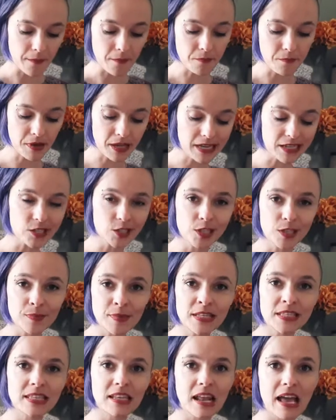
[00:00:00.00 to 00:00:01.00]
But it just
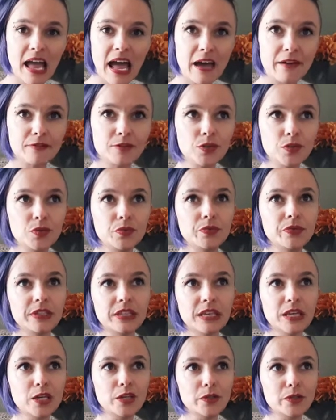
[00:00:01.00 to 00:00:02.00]
means that I have to really
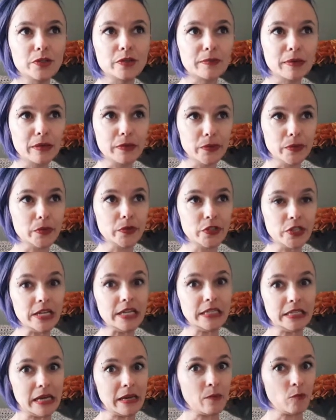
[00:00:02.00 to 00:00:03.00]
use my crochet
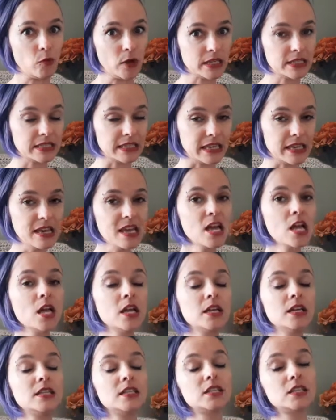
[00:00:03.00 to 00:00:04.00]
time wisely.
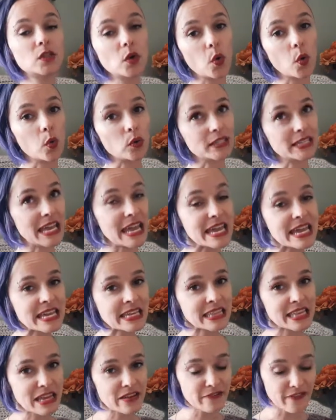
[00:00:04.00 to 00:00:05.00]
So taking
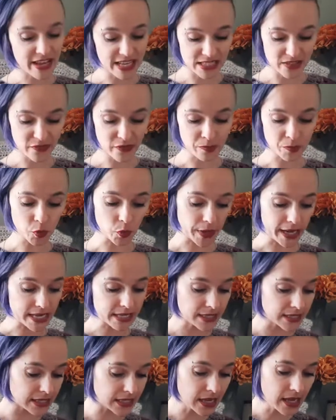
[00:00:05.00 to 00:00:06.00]
the advice from
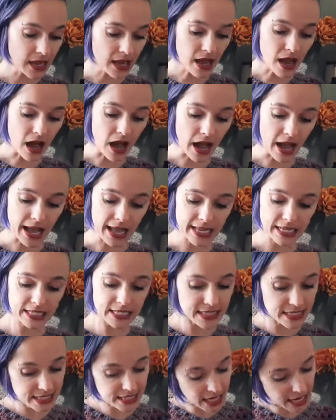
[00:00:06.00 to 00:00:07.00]
Grace, I
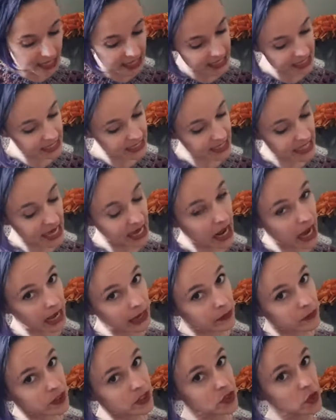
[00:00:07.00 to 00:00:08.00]
decided that I
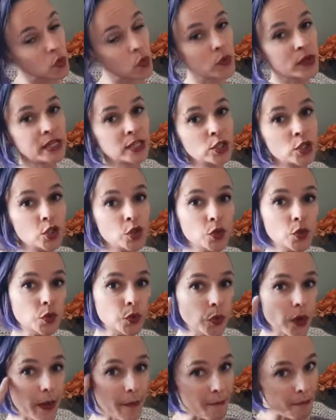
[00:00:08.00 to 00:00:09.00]
was going
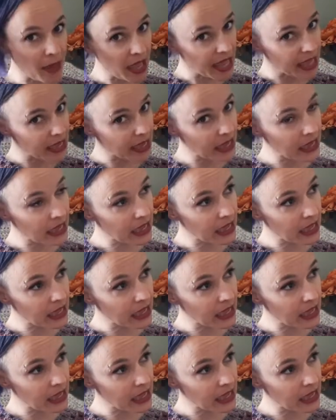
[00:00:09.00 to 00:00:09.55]
to make